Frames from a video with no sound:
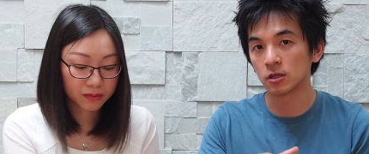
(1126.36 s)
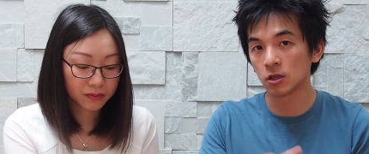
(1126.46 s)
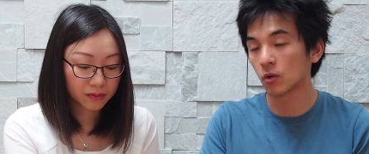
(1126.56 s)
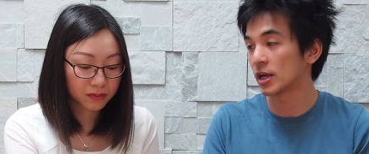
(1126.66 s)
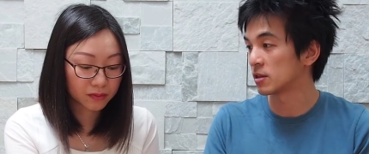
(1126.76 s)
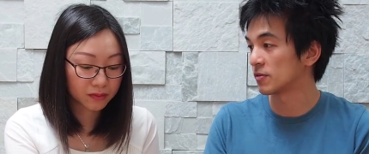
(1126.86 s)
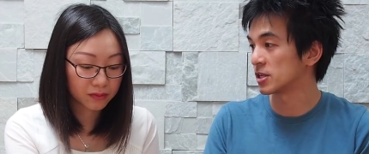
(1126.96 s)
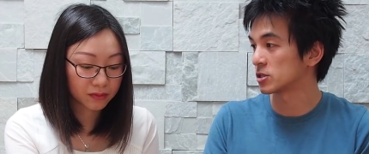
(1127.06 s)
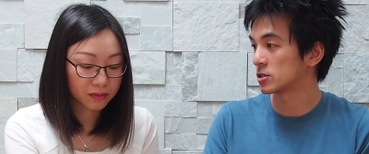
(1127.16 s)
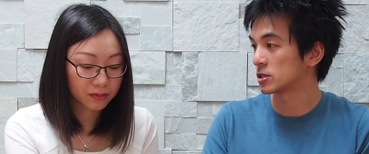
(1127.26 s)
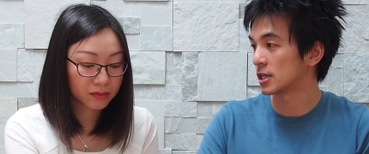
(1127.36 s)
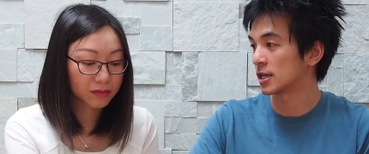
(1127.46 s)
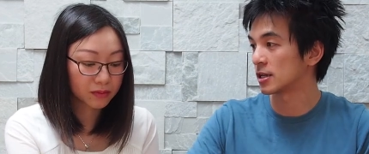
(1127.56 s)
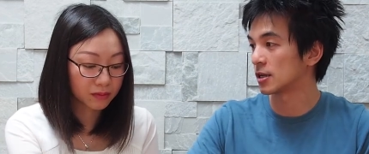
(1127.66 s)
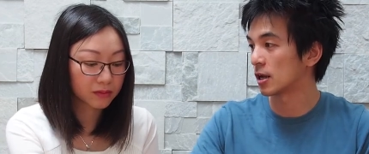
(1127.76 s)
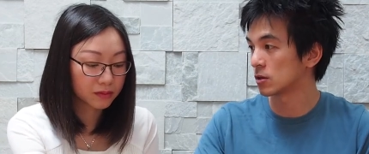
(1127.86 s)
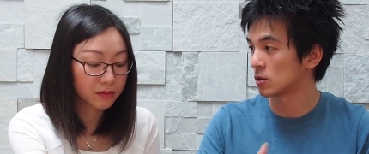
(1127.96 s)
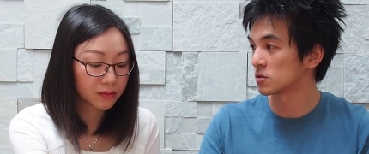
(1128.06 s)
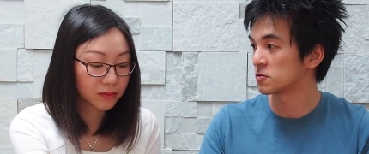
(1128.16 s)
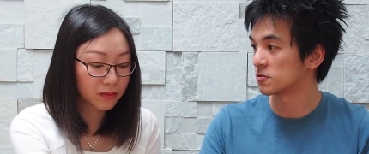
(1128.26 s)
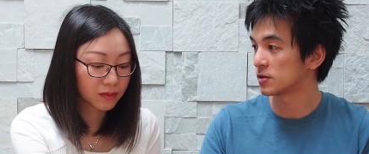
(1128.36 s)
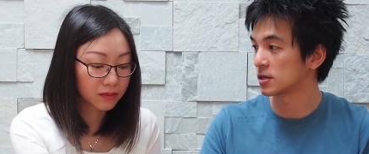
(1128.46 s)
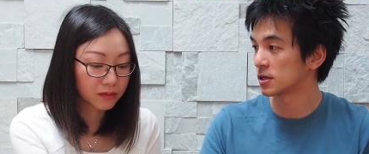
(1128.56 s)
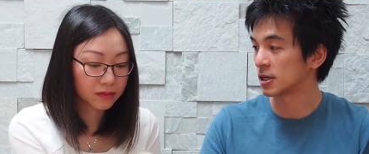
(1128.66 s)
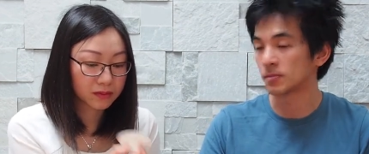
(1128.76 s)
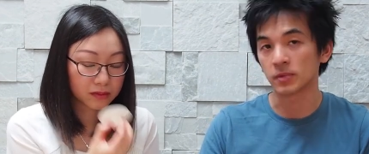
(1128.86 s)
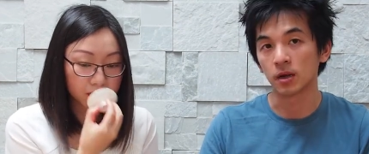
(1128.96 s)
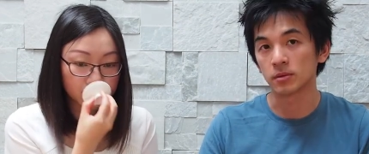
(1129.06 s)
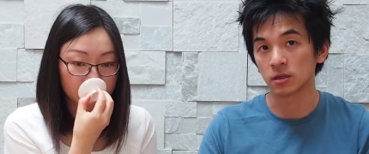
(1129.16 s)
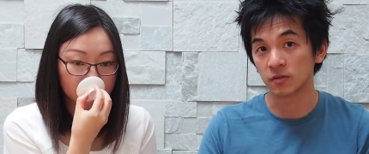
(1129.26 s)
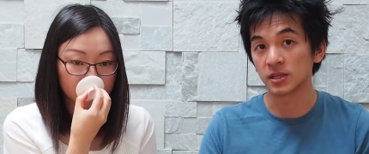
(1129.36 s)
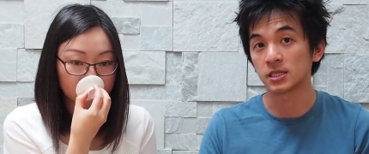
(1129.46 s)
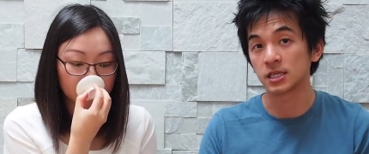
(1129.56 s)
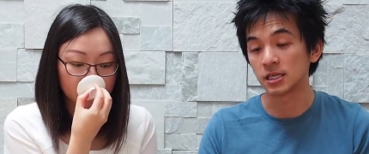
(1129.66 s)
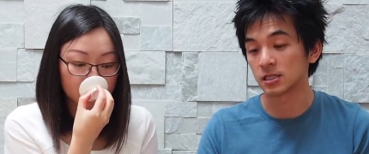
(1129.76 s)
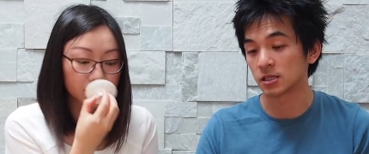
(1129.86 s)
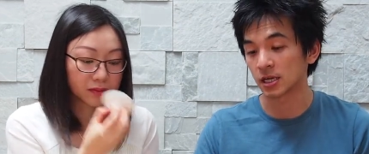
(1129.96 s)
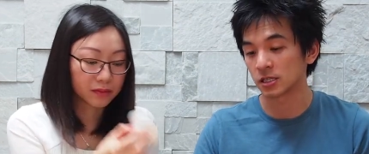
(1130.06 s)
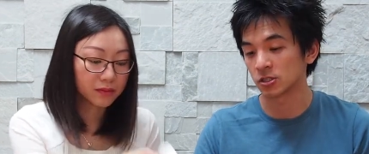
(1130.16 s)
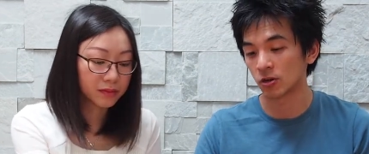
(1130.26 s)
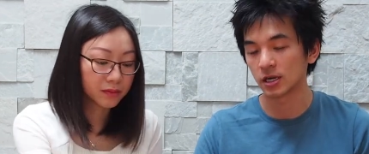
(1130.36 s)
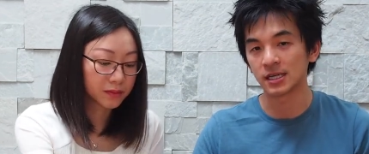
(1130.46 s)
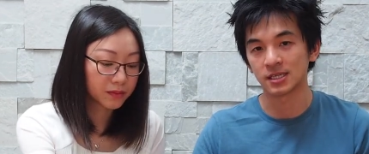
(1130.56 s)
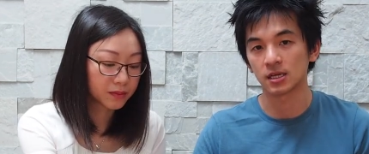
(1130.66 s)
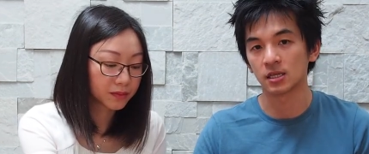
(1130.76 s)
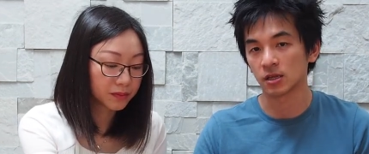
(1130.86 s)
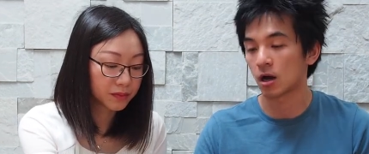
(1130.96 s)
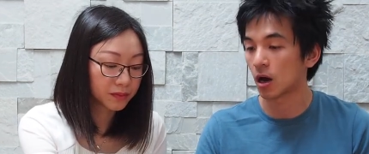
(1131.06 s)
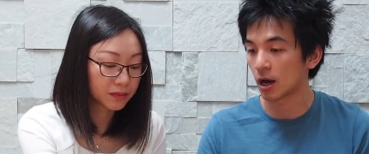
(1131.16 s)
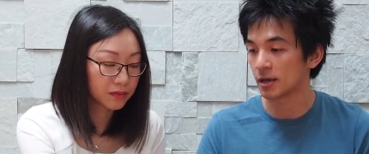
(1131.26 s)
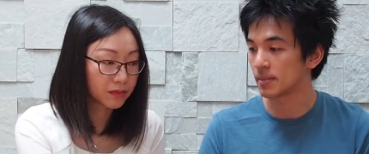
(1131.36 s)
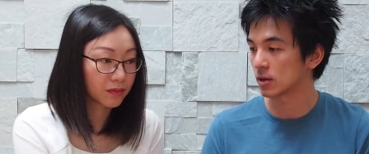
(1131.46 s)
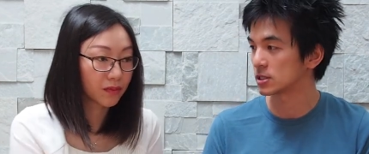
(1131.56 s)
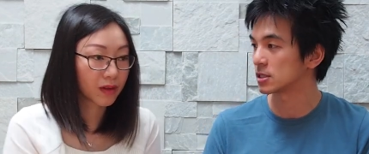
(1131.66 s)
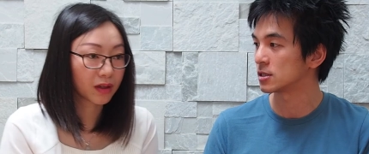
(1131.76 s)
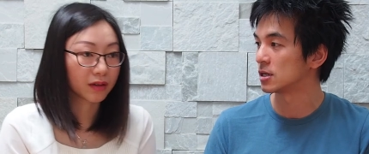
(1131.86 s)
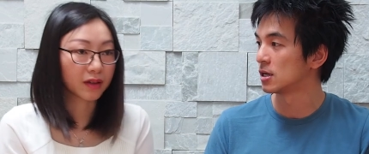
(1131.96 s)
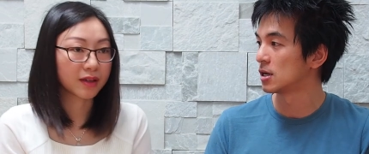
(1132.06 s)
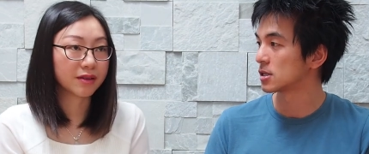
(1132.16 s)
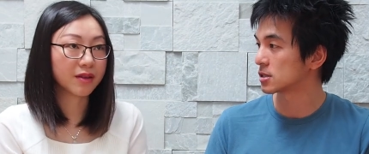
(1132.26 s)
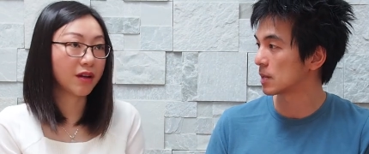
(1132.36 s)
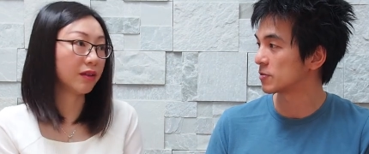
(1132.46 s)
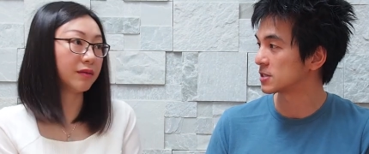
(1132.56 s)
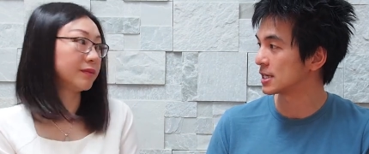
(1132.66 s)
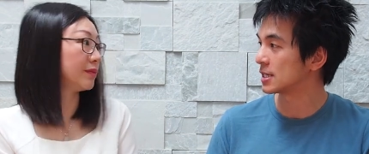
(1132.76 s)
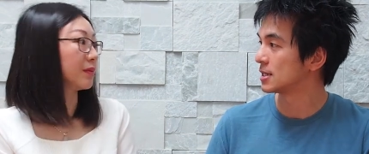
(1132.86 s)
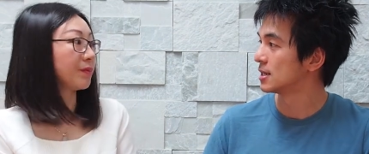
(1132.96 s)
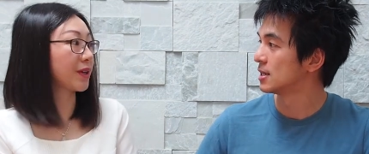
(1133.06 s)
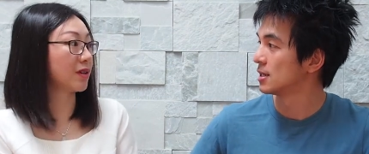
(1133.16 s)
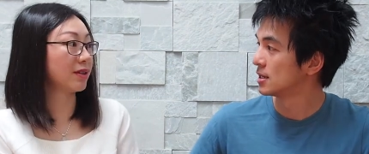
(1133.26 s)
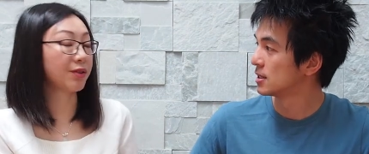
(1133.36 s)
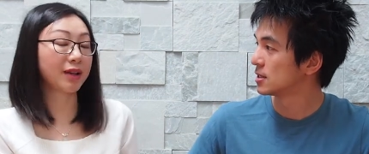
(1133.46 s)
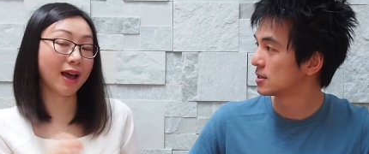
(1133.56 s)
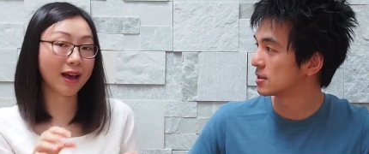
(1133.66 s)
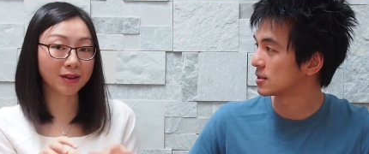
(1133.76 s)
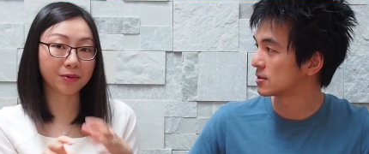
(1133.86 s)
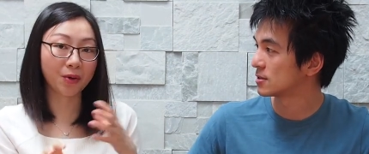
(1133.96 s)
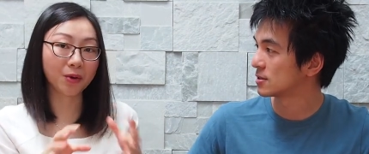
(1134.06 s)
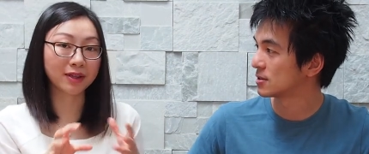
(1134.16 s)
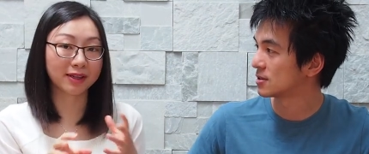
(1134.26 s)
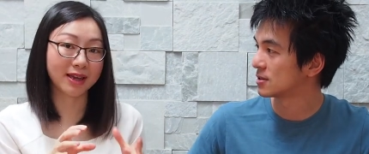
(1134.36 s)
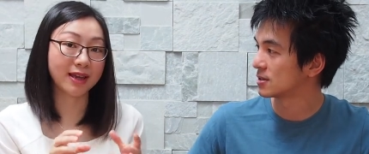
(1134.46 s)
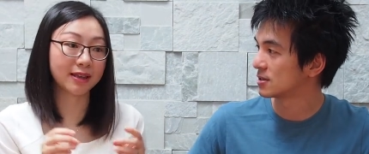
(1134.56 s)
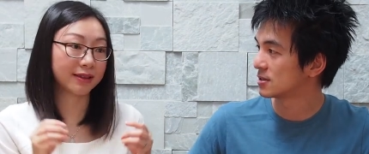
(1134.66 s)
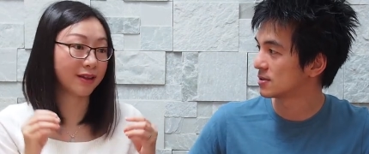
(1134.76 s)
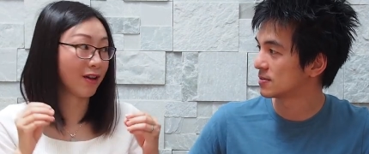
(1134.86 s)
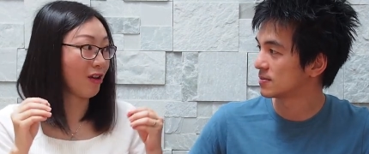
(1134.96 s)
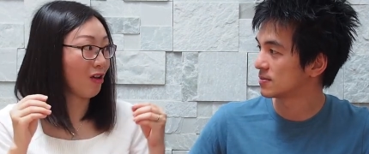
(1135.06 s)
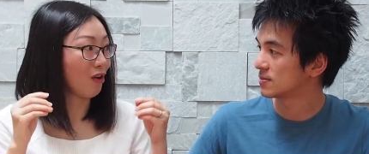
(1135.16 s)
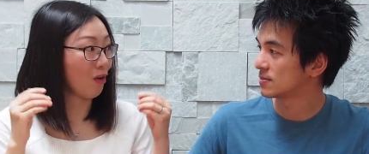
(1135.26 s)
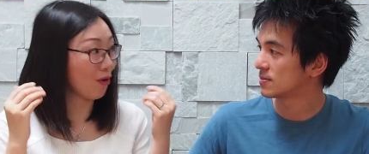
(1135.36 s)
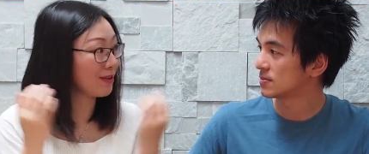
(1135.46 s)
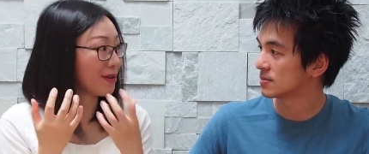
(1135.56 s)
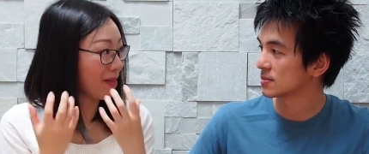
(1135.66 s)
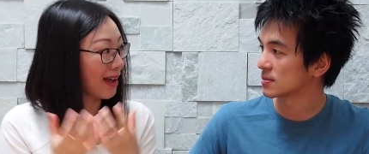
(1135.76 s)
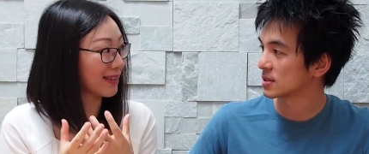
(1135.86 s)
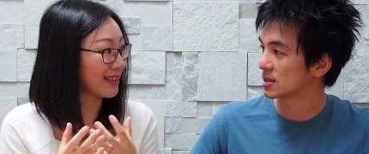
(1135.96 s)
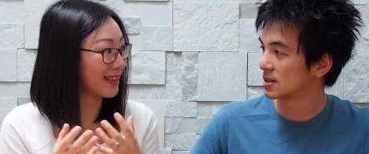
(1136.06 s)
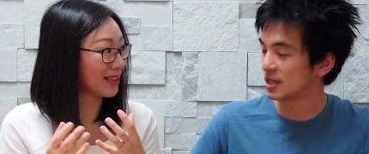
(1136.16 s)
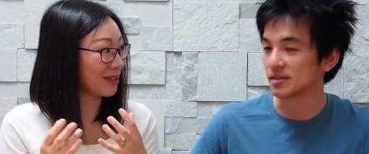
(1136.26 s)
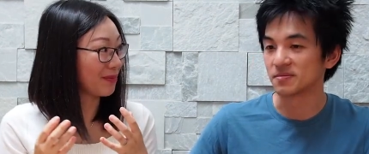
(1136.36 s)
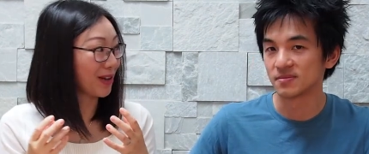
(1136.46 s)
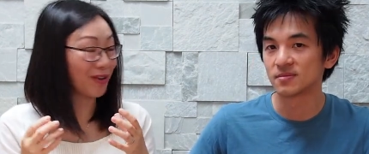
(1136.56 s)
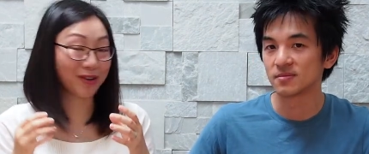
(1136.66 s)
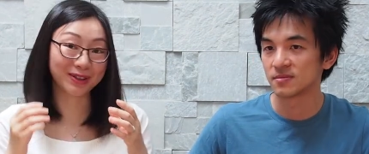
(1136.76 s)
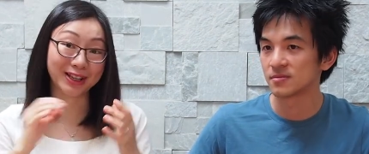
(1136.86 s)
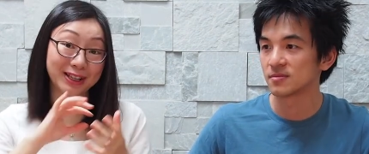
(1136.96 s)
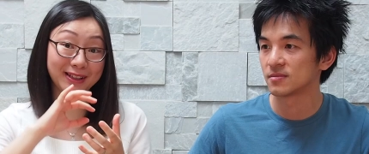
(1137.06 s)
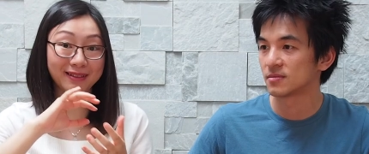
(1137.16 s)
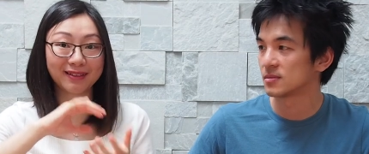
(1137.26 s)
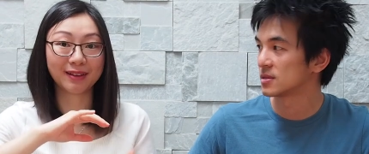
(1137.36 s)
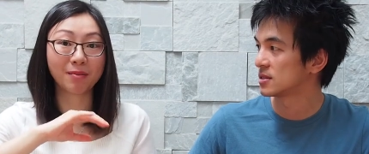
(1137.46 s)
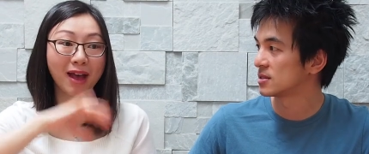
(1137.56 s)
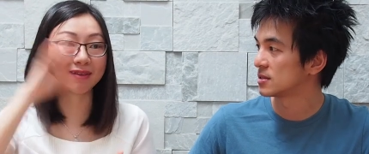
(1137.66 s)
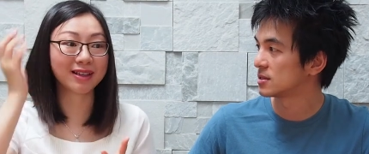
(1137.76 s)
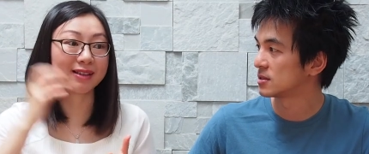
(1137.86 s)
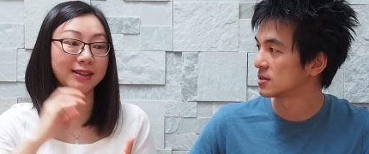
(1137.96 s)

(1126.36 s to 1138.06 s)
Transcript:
Speaker 1: lower elevation than a lot of um, a lot of other teas. Like mm -hmm. it's mm-hmm. not exactly like a high mountain.
Speaker 2: It's not tea because you can't grow the teas on the mountains yeah. because it, the mountains